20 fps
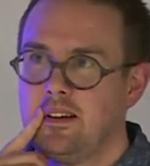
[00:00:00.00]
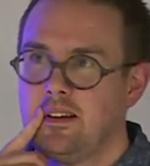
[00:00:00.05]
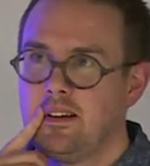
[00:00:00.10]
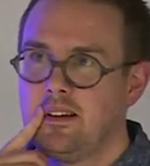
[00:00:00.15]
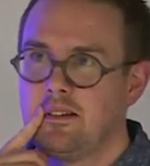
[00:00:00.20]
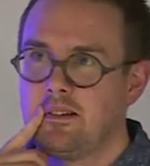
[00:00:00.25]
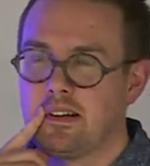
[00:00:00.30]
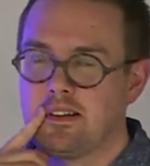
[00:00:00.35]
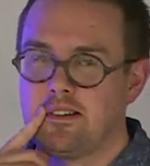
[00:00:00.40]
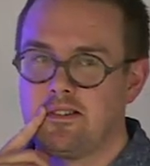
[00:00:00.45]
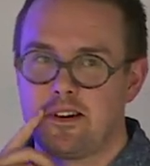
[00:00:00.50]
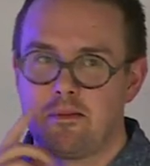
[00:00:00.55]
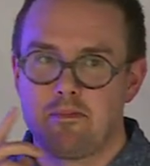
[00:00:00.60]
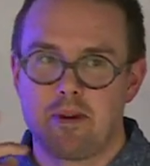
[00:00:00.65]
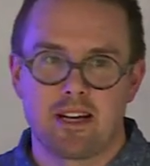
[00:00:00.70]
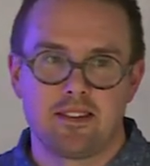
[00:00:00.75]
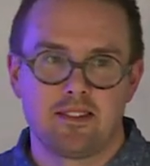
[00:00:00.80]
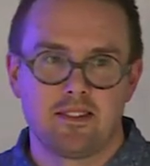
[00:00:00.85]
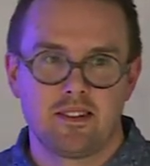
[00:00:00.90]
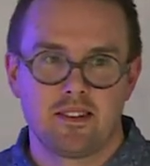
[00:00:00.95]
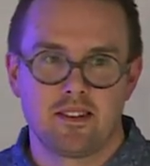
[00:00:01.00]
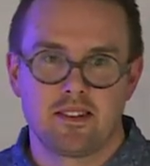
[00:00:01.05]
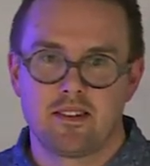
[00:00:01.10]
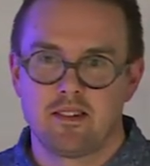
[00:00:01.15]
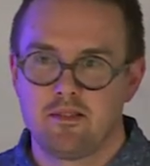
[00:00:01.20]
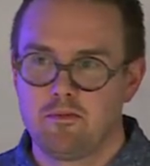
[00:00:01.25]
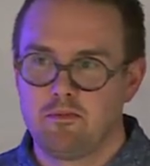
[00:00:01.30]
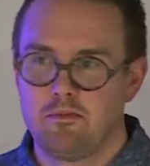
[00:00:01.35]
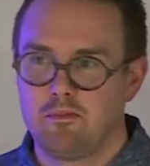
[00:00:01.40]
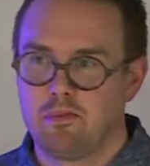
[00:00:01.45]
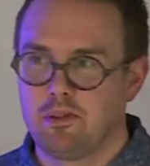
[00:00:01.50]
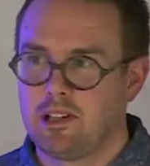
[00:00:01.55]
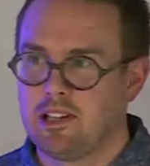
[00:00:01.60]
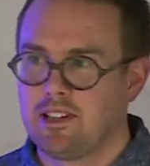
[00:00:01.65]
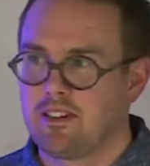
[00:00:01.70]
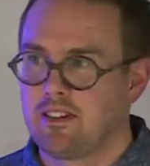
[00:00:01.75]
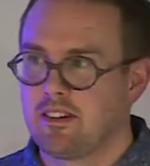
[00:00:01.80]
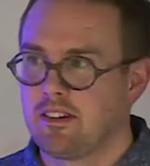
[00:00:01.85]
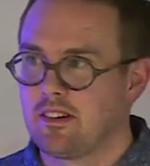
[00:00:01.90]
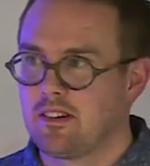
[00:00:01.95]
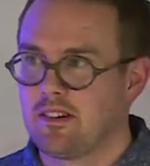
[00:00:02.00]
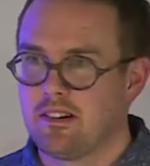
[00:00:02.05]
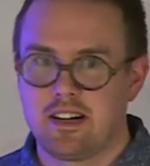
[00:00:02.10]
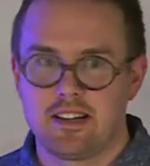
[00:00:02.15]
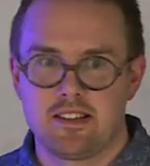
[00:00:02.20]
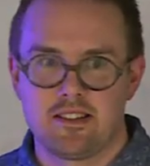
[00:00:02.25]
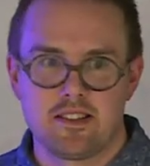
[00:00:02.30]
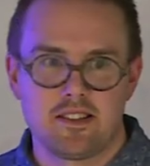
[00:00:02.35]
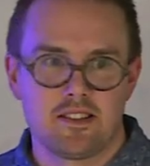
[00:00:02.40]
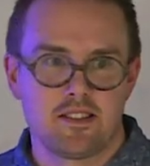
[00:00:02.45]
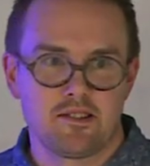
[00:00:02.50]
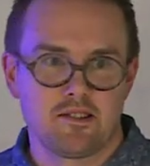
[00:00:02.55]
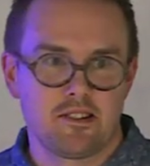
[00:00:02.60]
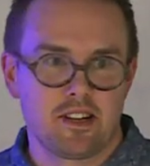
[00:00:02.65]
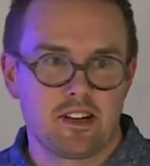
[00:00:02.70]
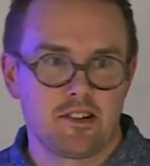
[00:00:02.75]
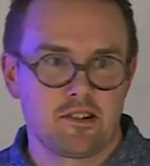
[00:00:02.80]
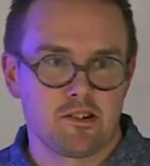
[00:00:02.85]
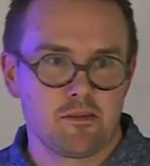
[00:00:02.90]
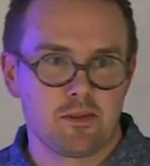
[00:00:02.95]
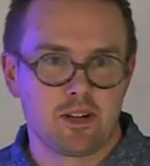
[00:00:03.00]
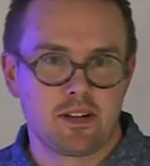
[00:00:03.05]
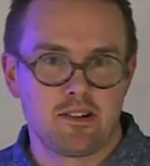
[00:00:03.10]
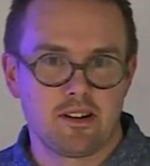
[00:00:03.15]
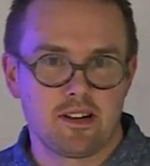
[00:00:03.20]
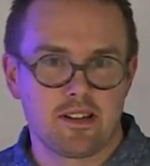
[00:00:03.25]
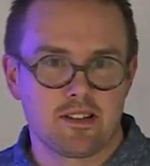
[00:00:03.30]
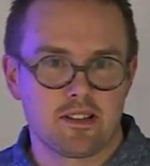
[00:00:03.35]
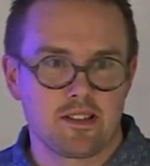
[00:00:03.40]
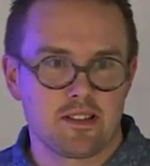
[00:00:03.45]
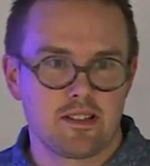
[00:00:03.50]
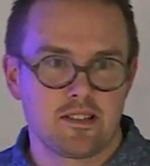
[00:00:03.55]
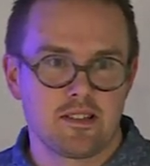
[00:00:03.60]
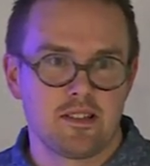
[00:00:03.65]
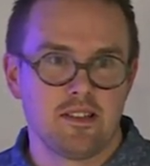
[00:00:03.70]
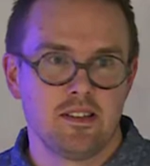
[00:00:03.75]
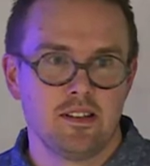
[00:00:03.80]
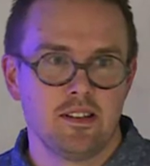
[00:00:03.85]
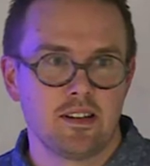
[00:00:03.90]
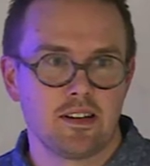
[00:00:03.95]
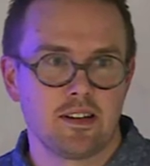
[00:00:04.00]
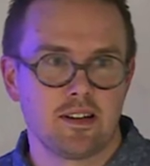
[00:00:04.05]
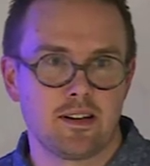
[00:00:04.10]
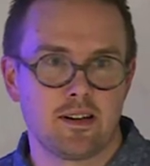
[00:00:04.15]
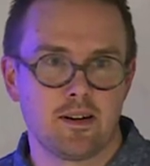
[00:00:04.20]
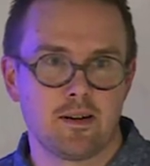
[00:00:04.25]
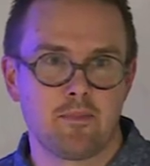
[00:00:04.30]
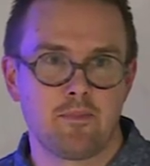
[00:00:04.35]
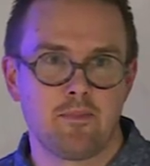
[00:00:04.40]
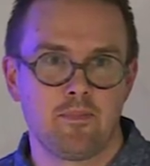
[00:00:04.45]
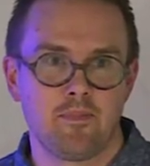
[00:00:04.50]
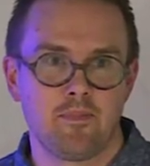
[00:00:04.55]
quite dramatic political crisis or economic crisis. Um,